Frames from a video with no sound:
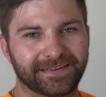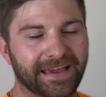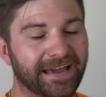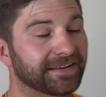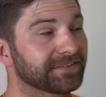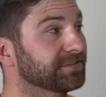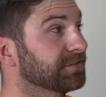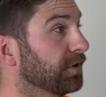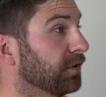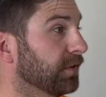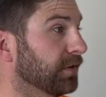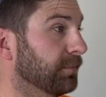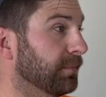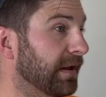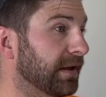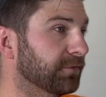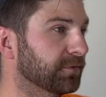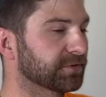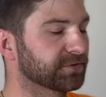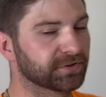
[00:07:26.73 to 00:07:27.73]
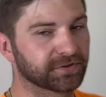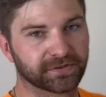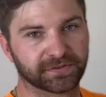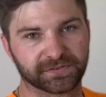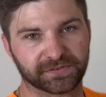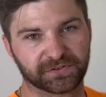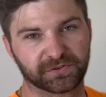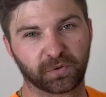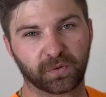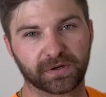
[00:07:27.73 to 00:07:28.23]
Yeah, so the main return
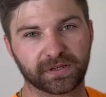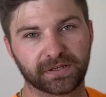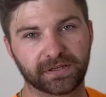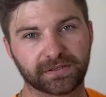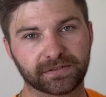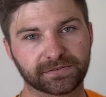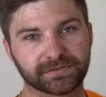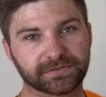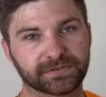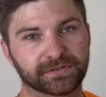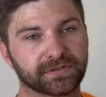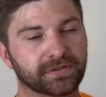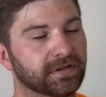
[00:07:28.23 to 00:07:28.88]
is a 20-inch.